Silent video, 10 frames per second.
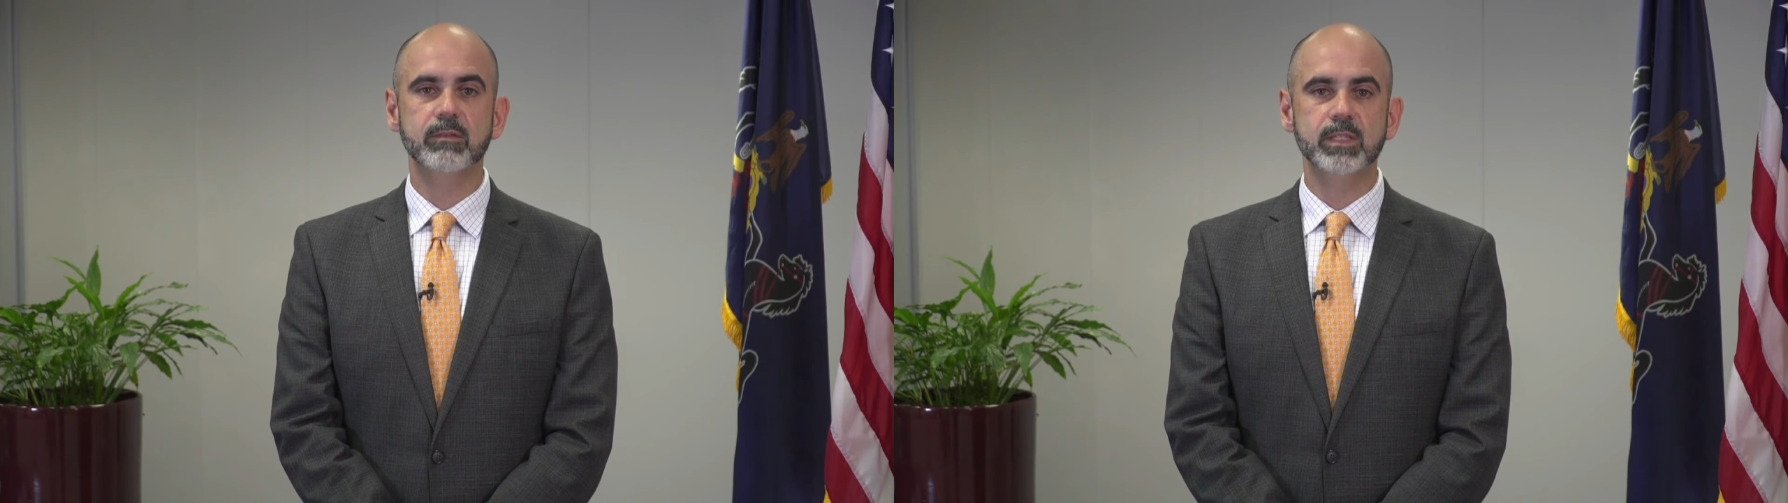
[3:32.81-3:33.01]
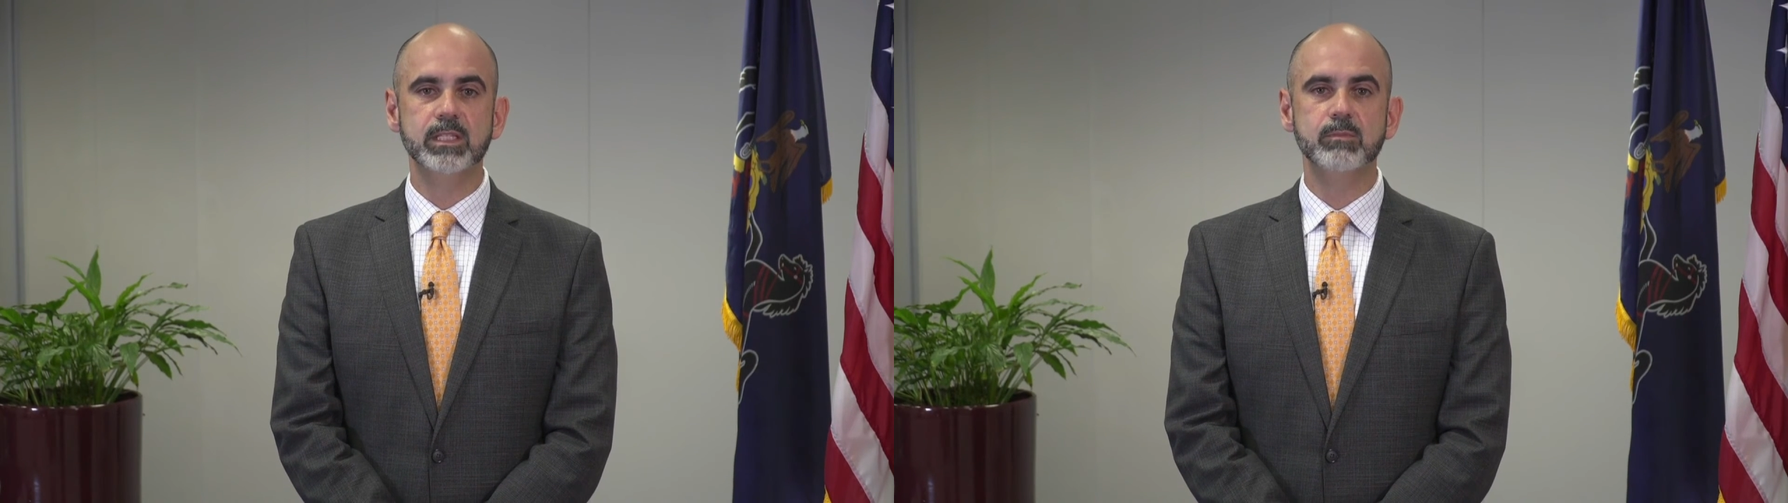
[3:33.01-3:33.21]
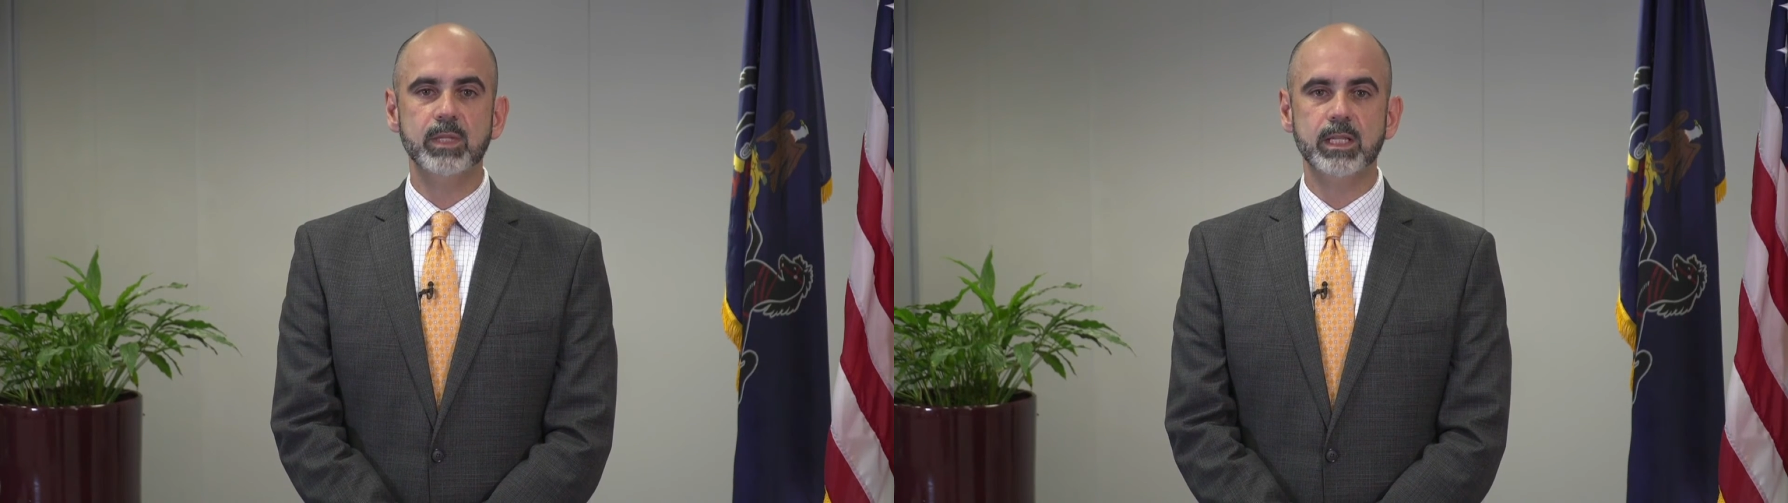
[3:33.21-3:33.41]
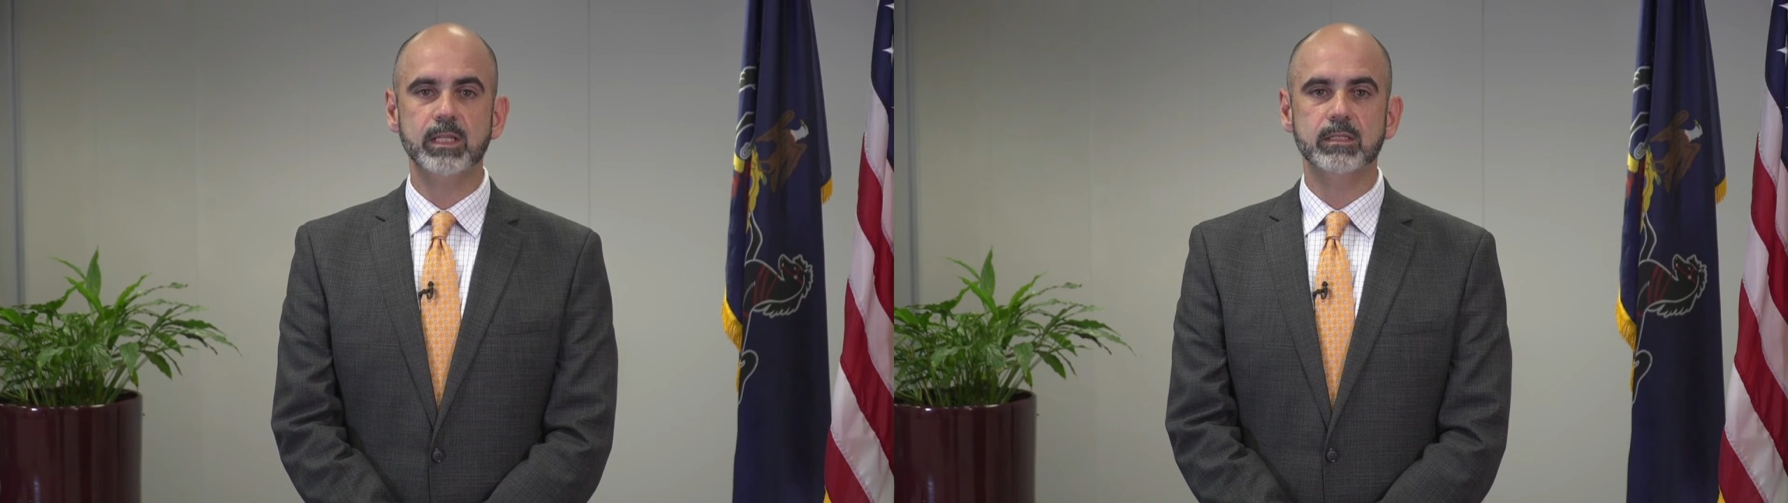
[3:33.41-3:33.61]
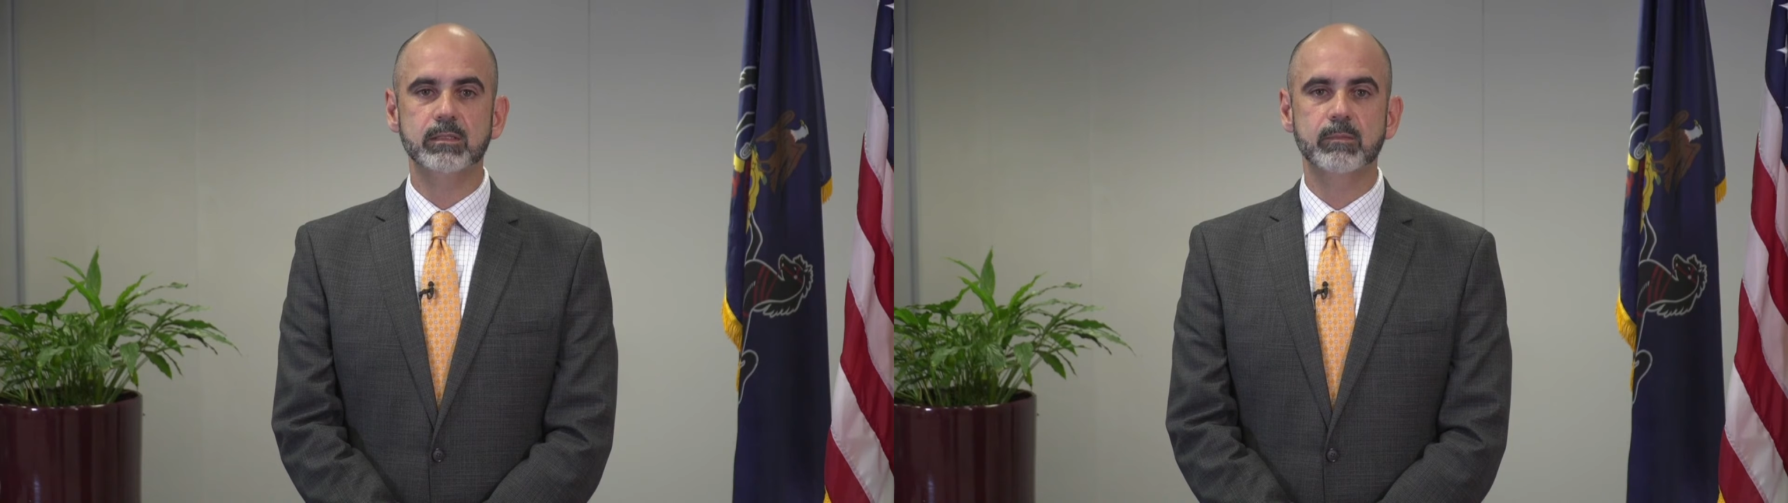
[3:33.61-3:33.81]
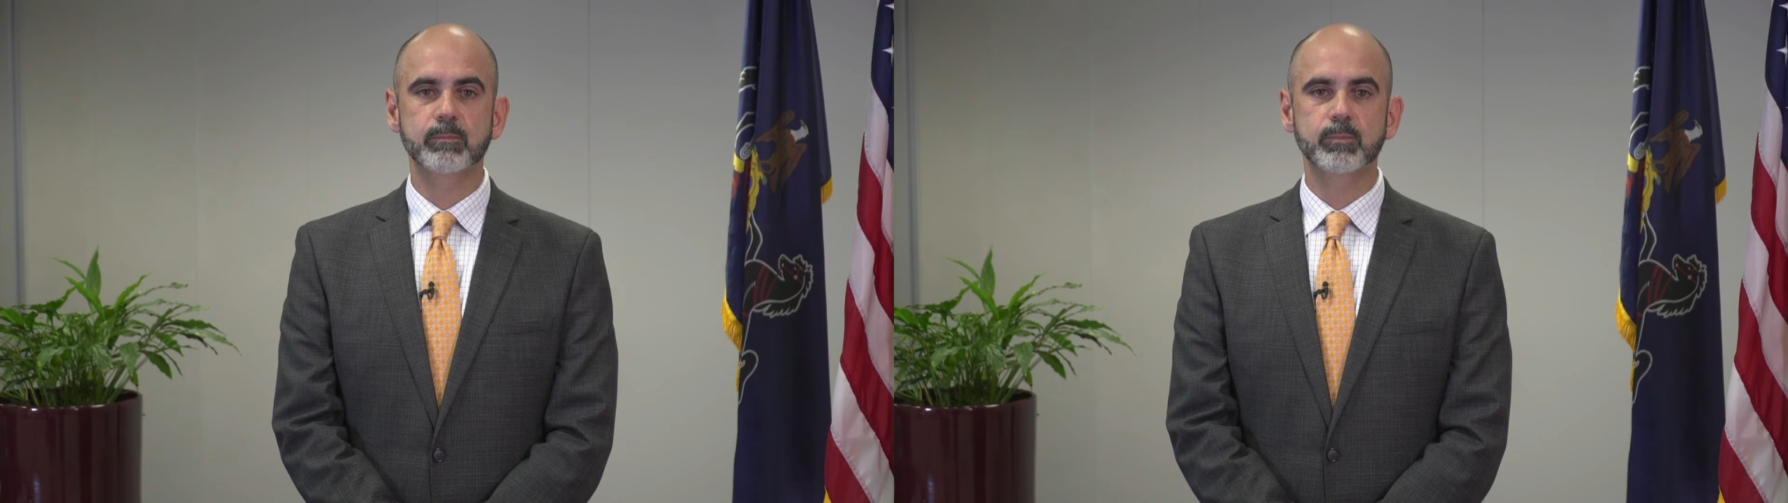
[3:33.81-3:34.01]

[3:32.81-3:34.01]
of these meetings.